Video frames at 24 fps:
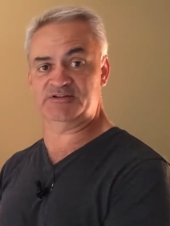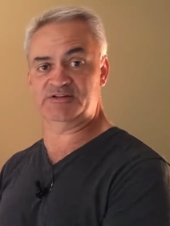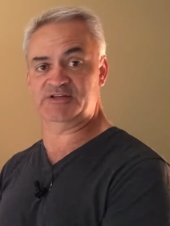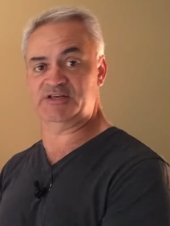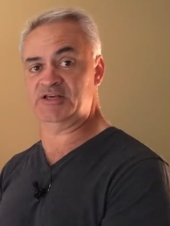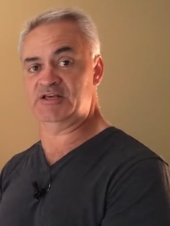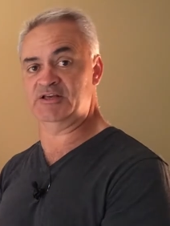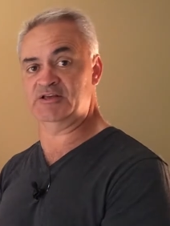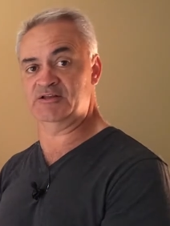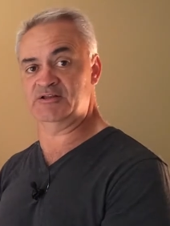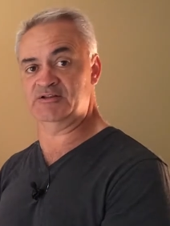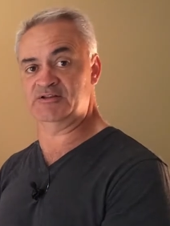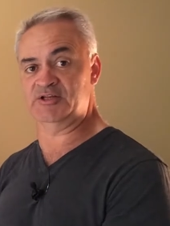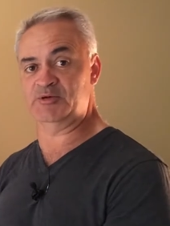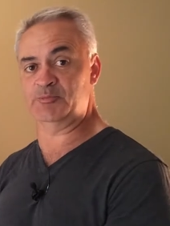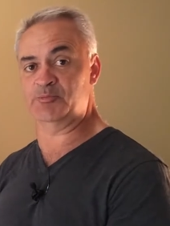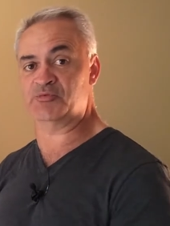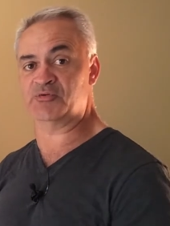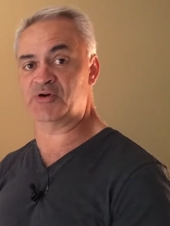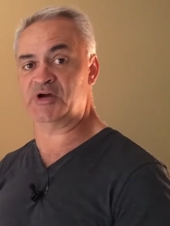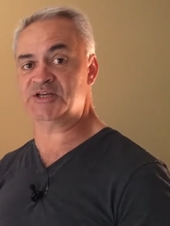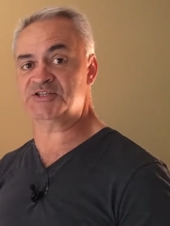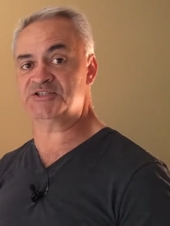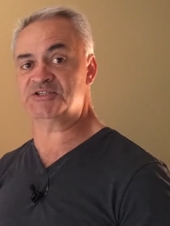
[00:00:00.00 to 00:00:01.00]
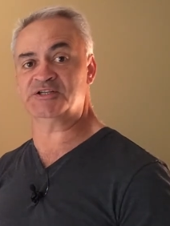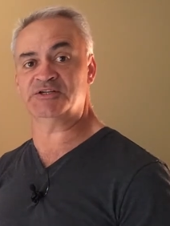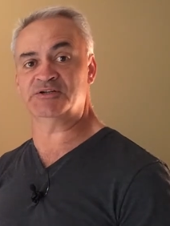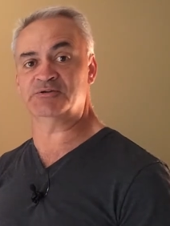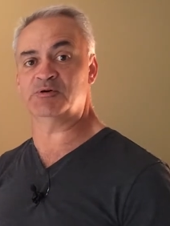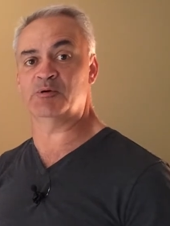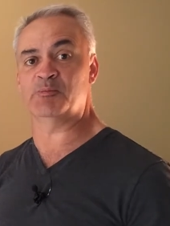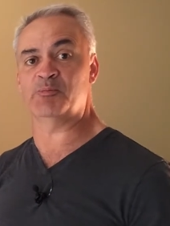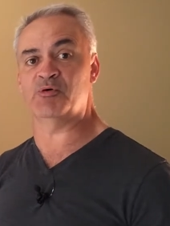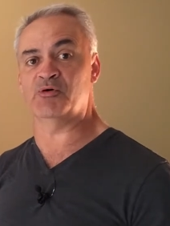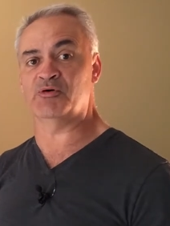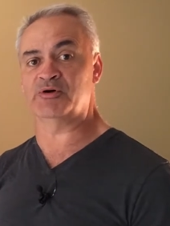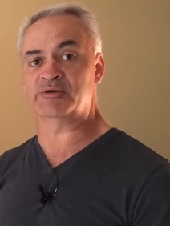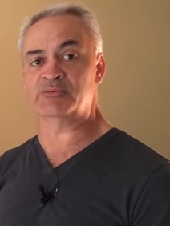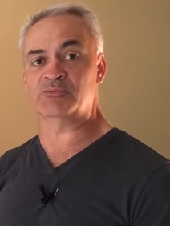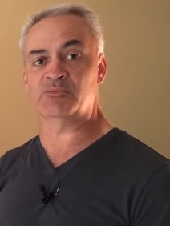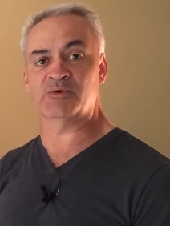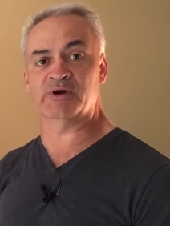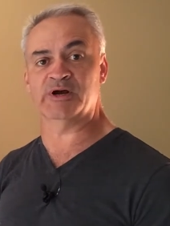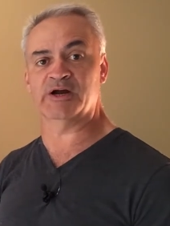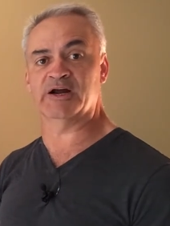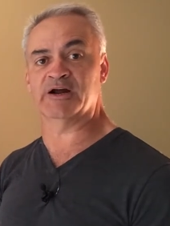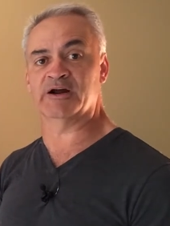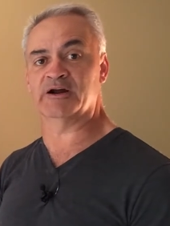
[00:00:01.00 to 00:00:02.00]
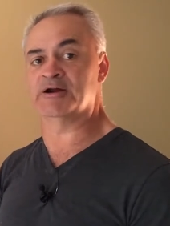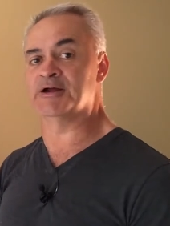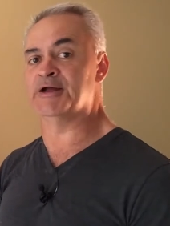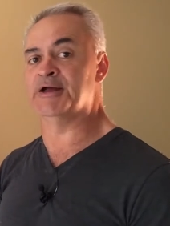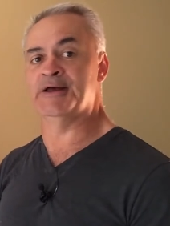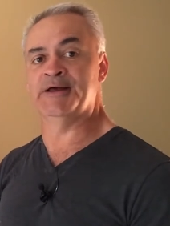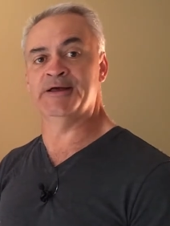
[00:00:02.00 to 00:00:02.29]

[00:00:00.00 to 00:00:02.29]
the, the price into a point where,